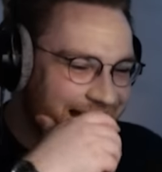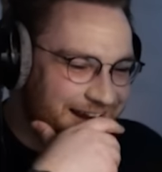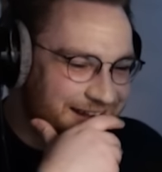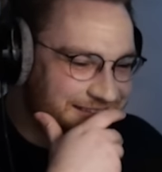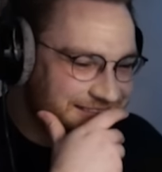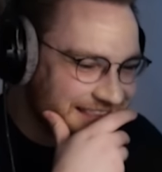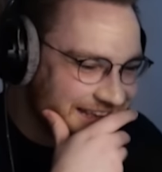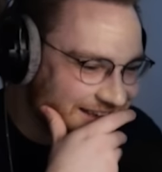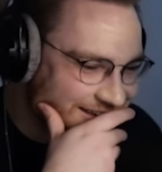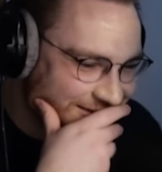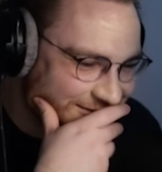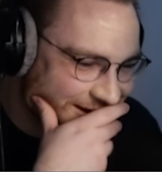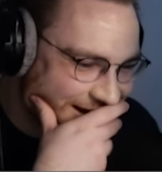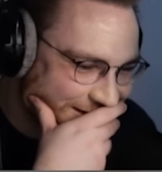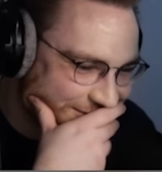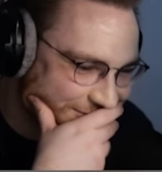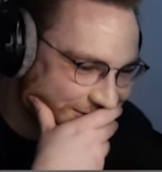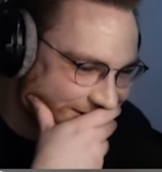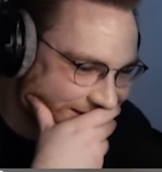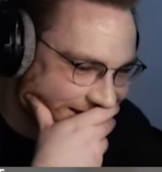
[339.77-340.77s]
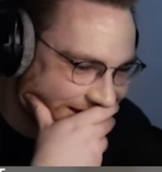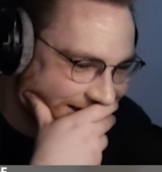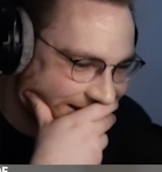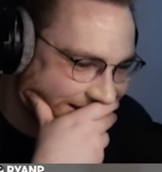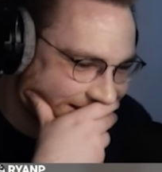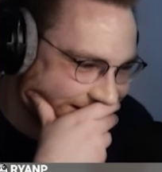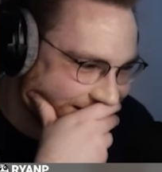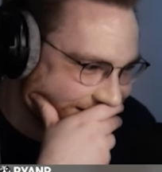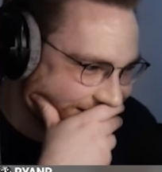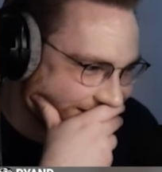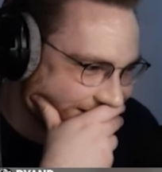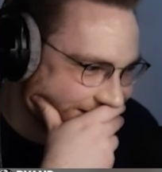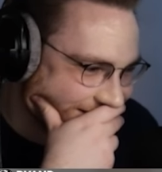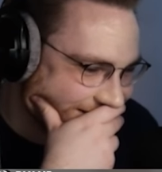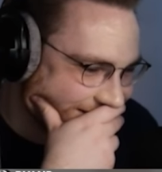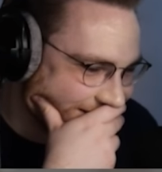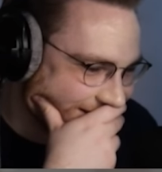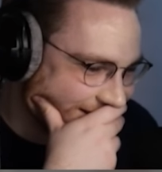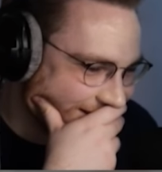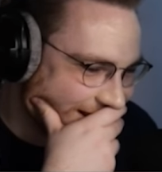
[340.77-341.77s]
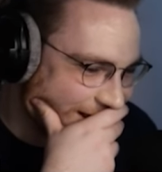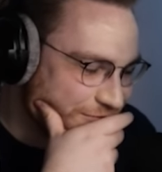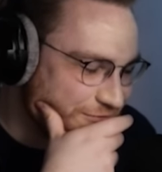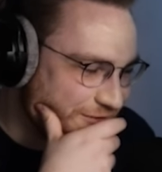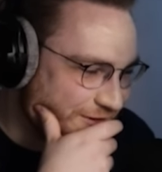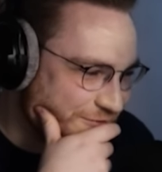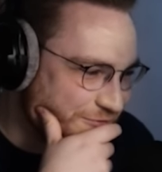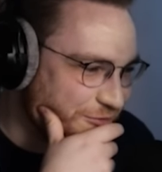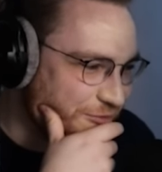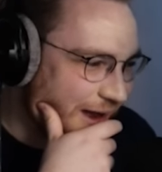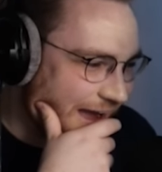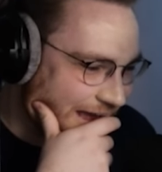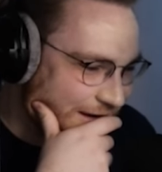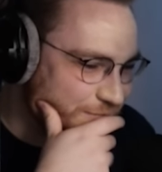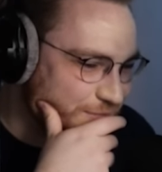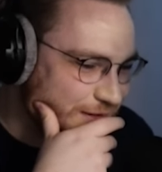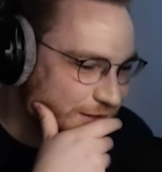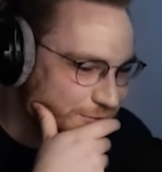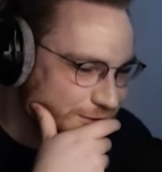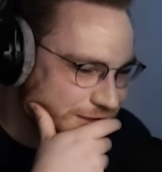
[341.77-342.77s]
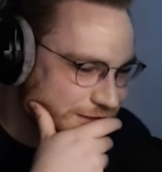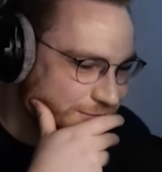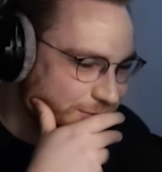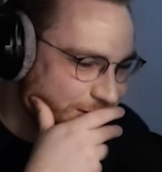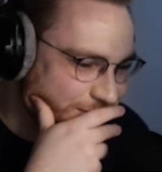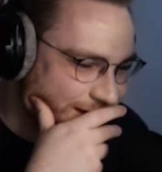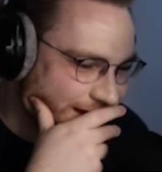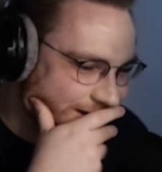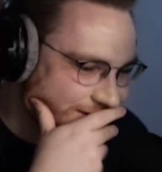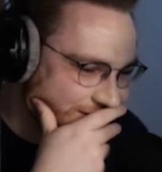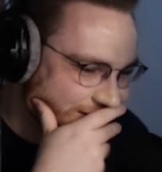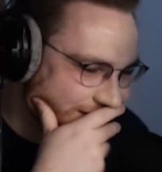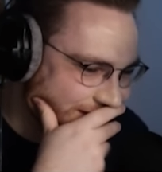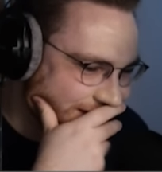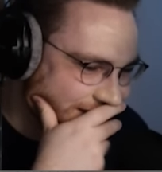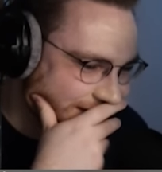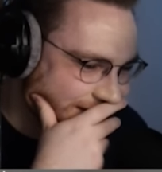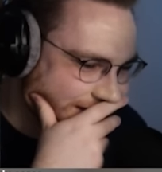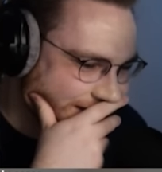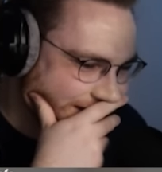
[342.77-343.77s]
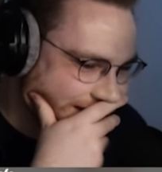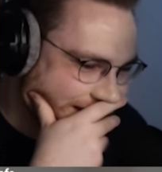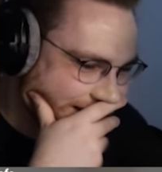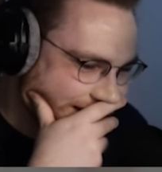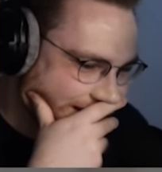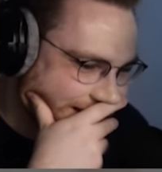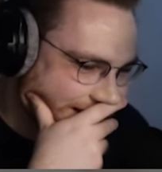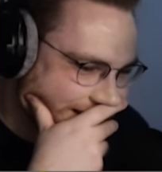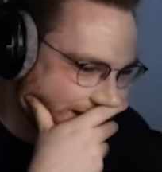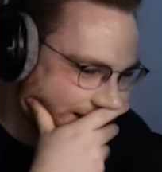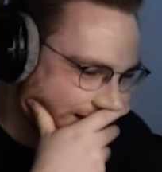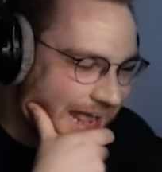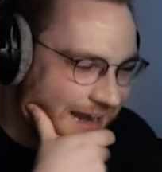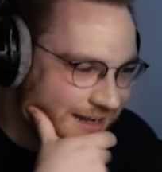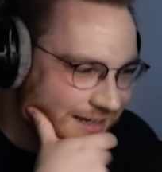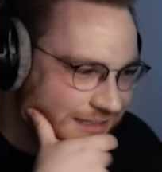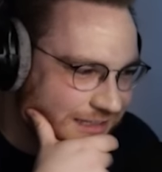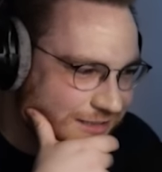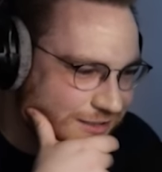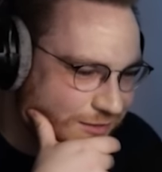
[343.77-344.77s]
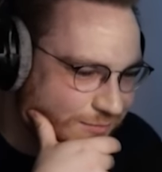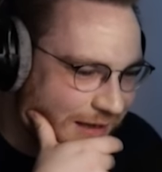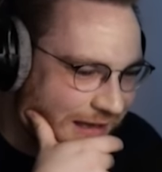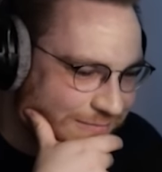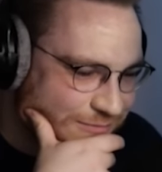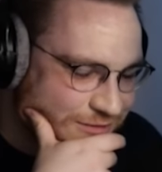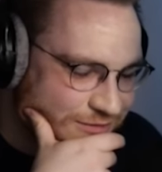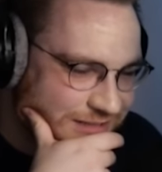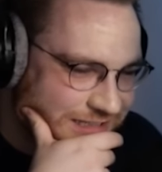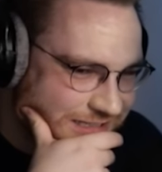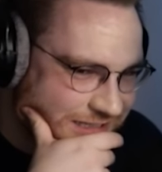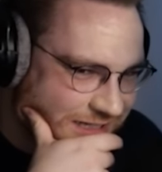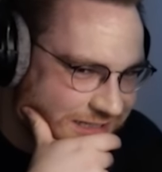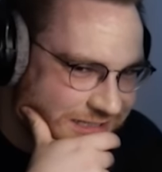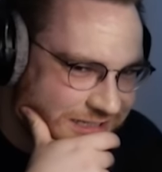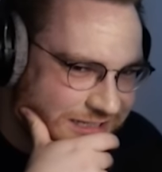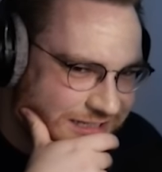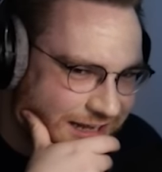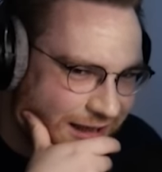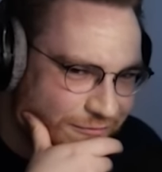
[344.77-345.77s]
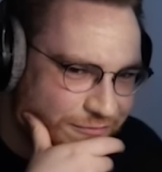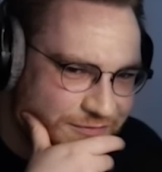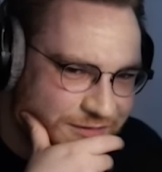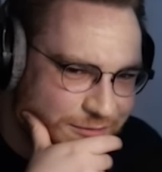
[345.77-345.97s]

I don't think you're ready for it. Uh, if if Ryan P was the one managing the deal, and he did some absolutely sassy stuff.